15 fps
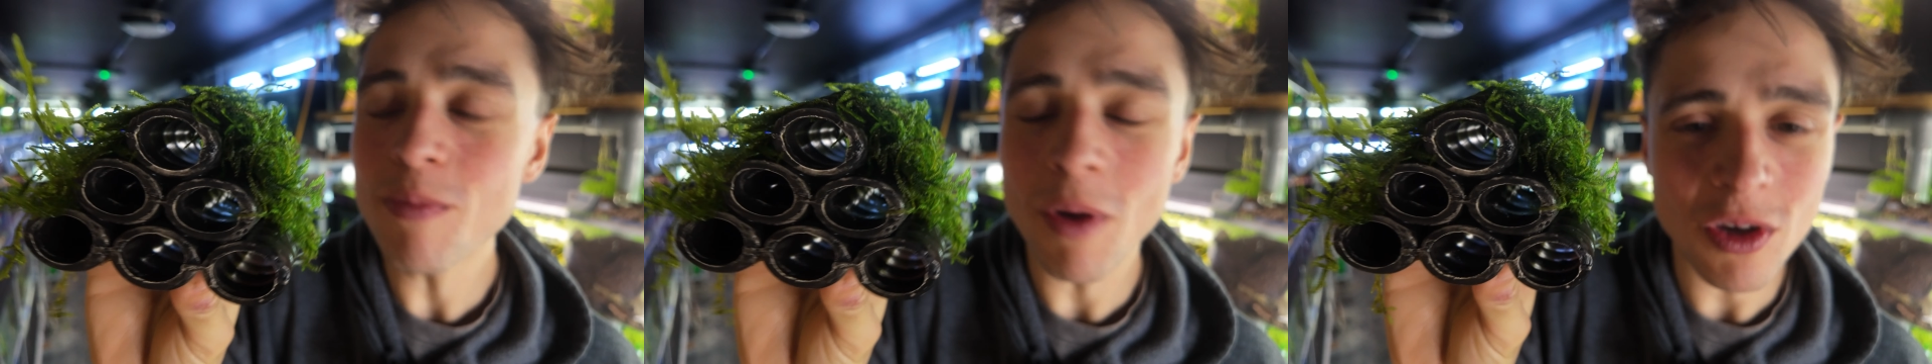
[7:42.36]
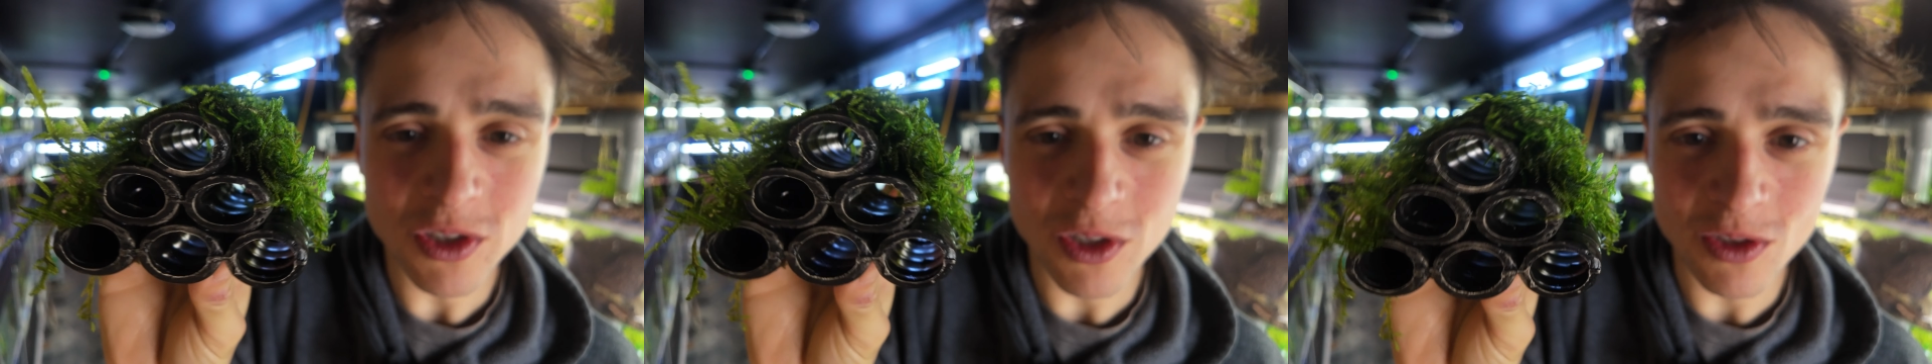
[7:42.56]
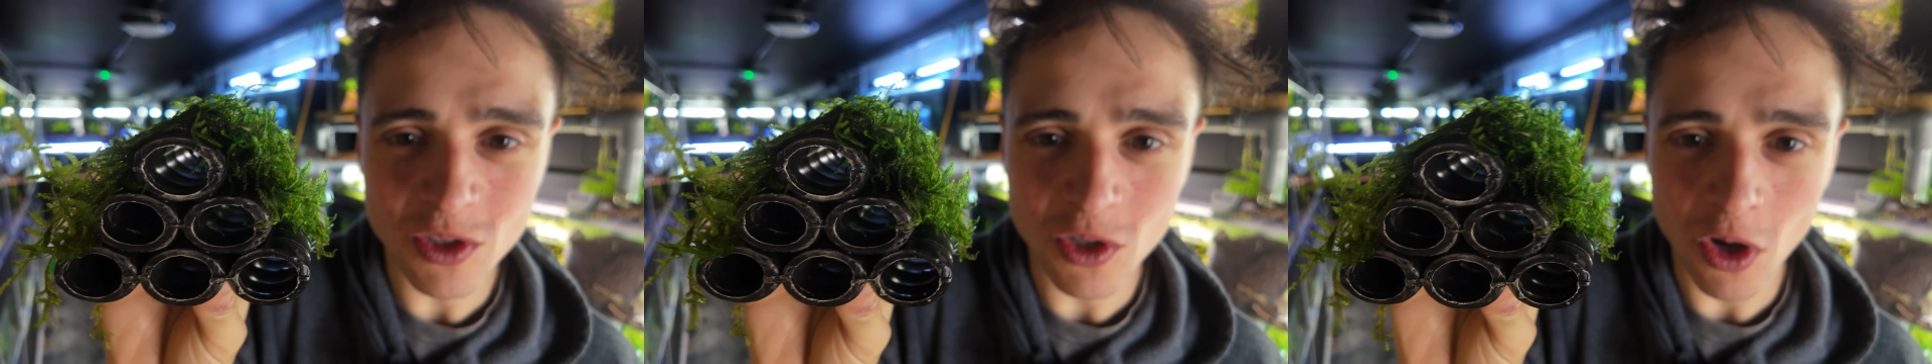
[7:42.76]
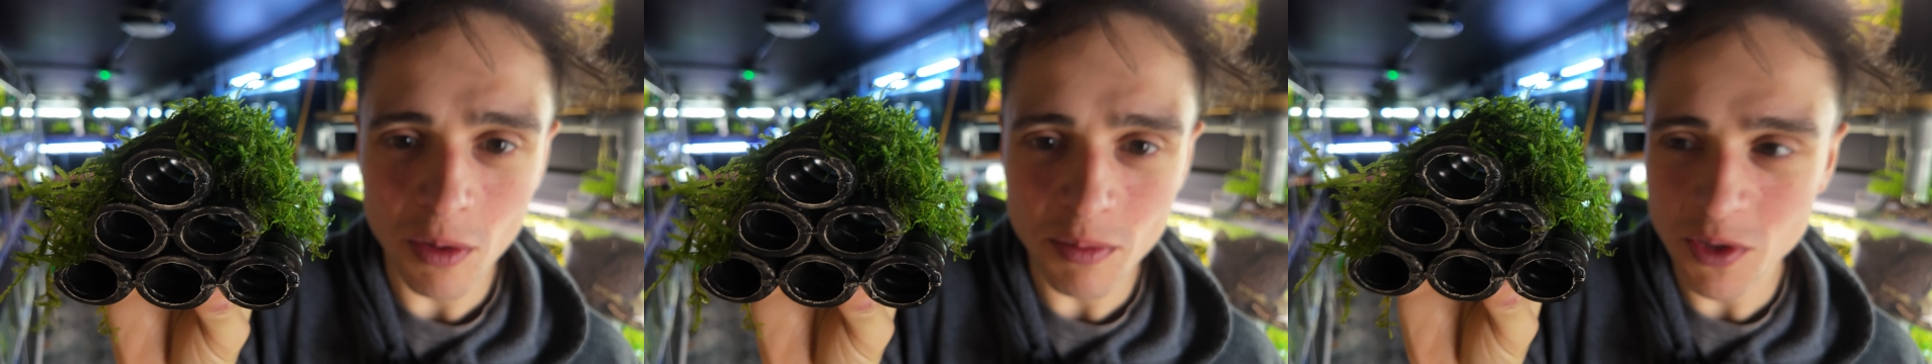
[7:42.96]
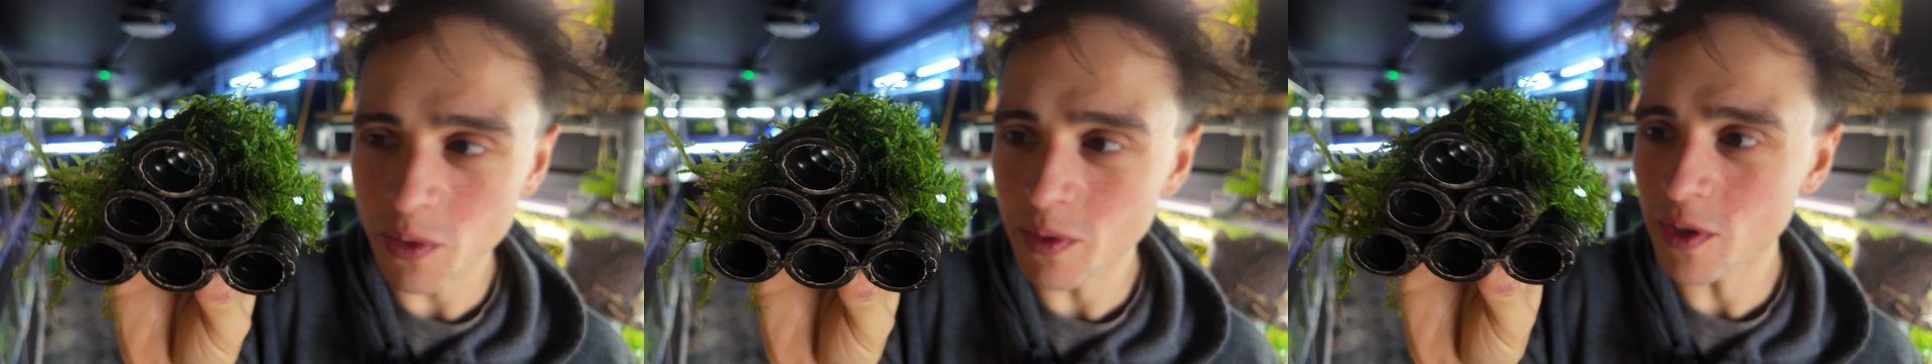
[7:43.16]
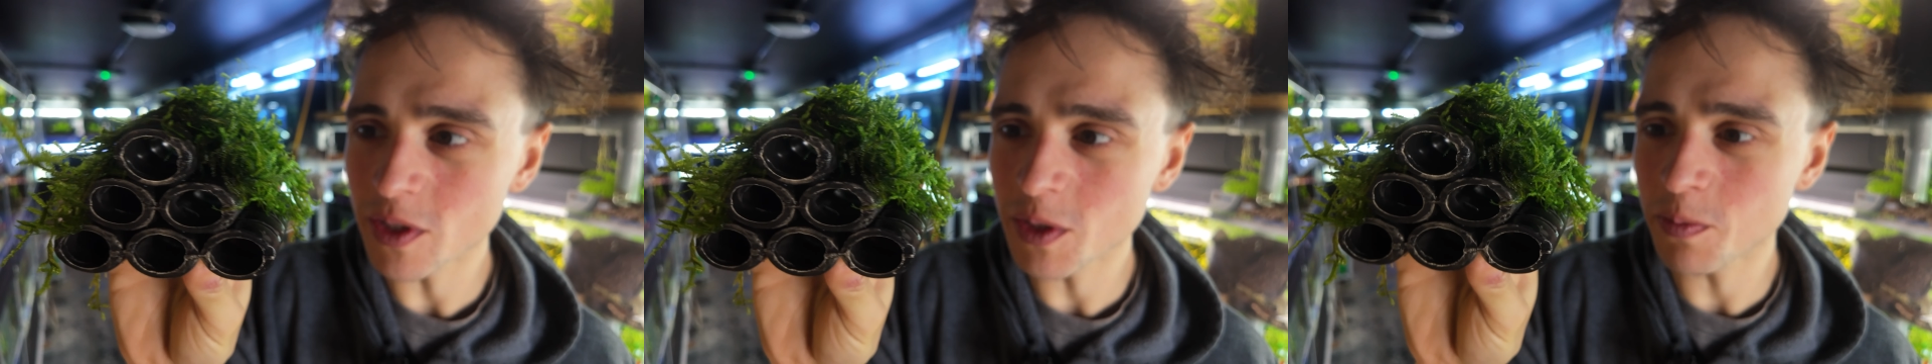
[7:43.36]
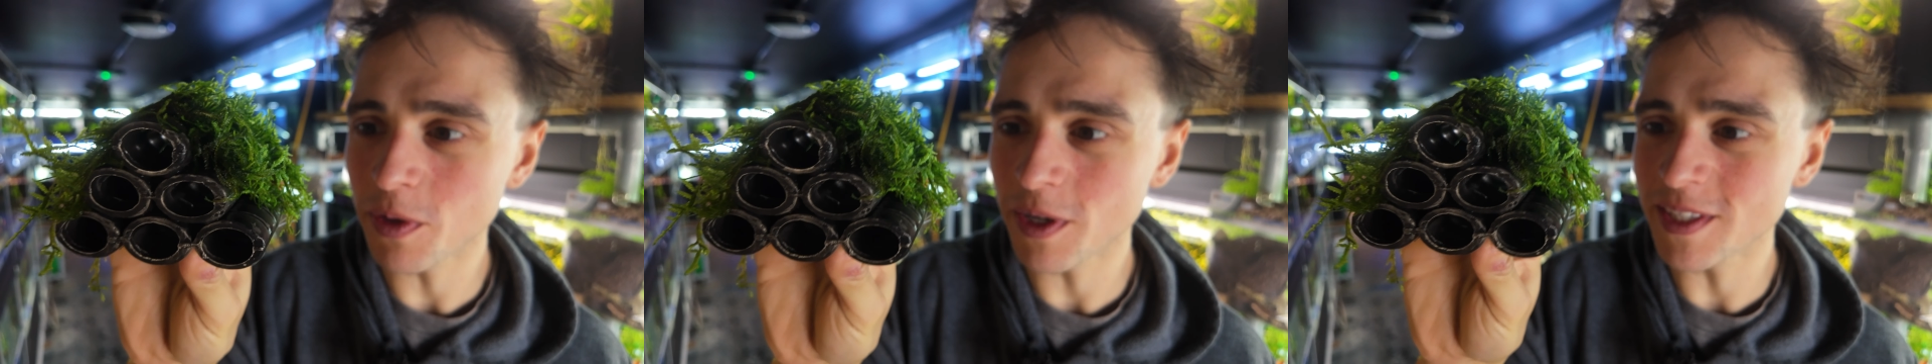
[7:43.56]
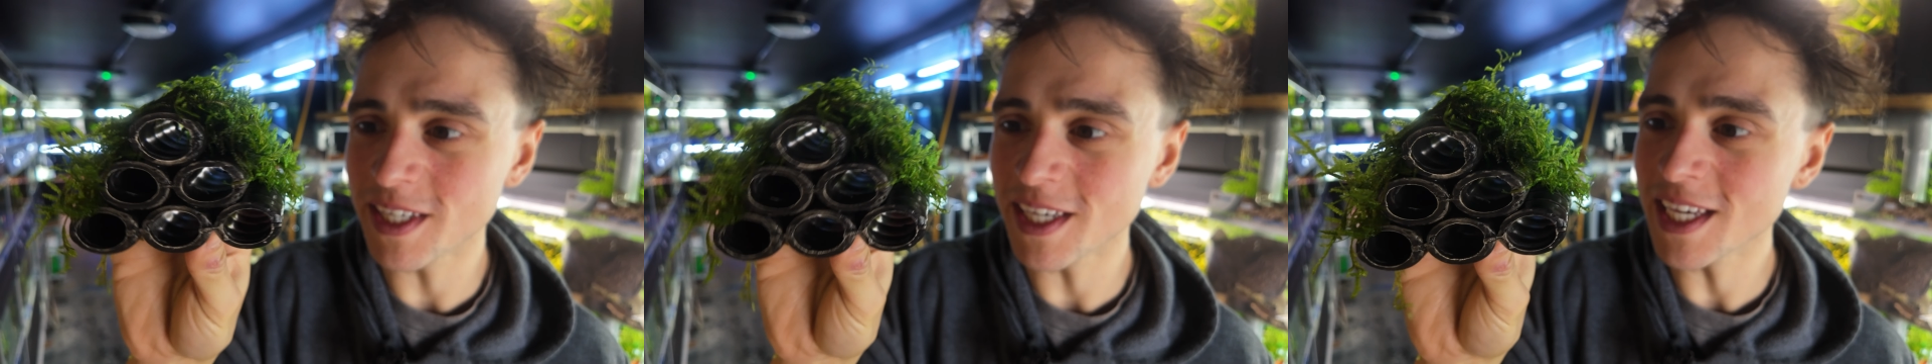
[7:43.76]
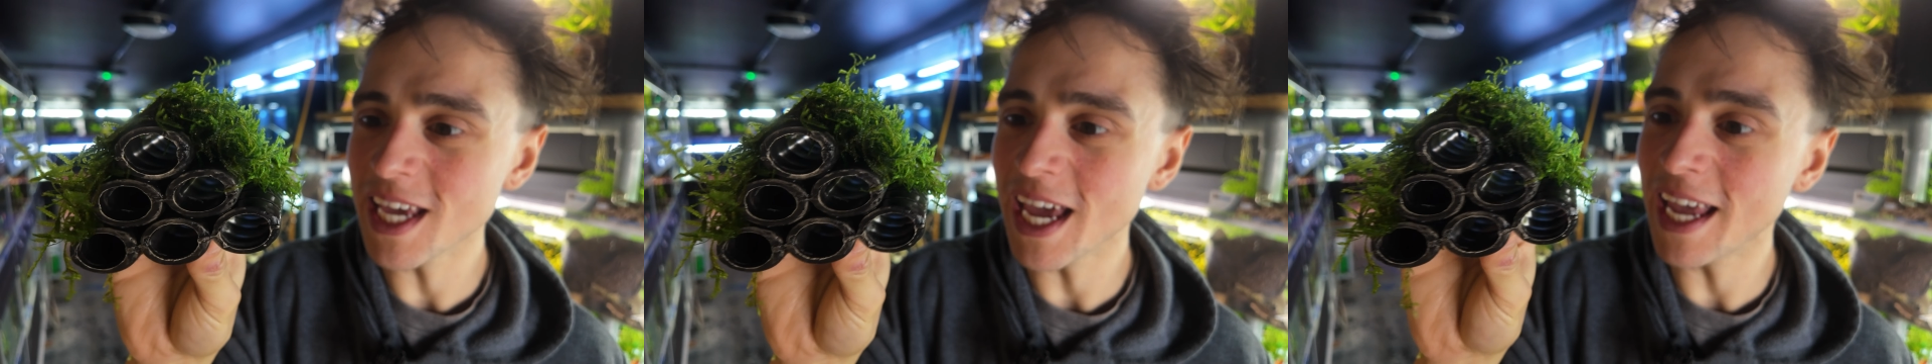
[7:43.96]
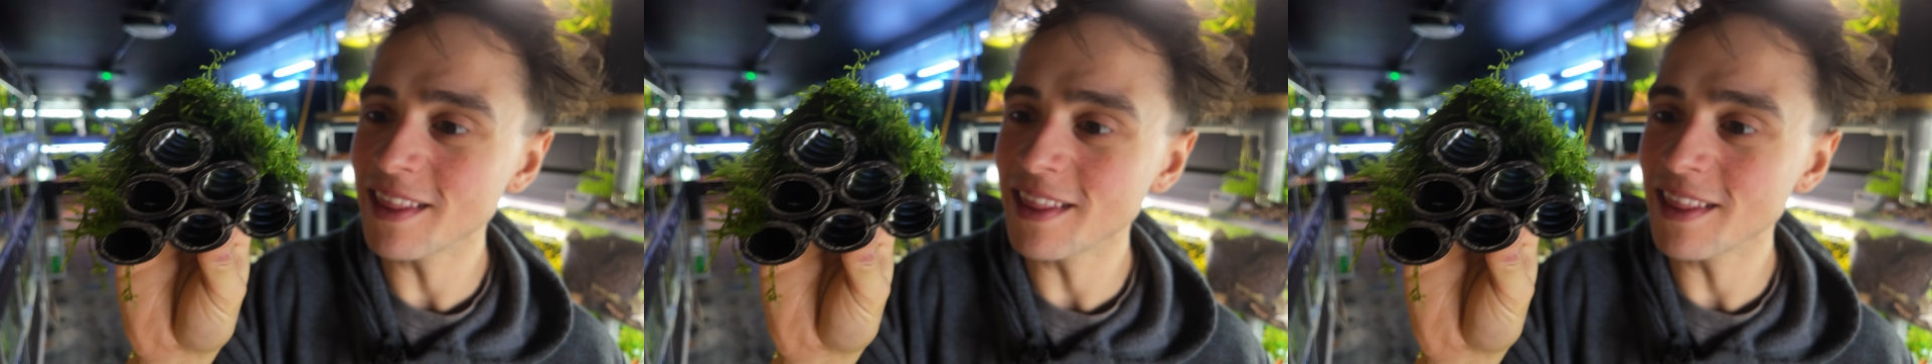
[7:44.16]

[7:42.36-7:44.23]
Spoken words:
moss on top, so it looks pretty,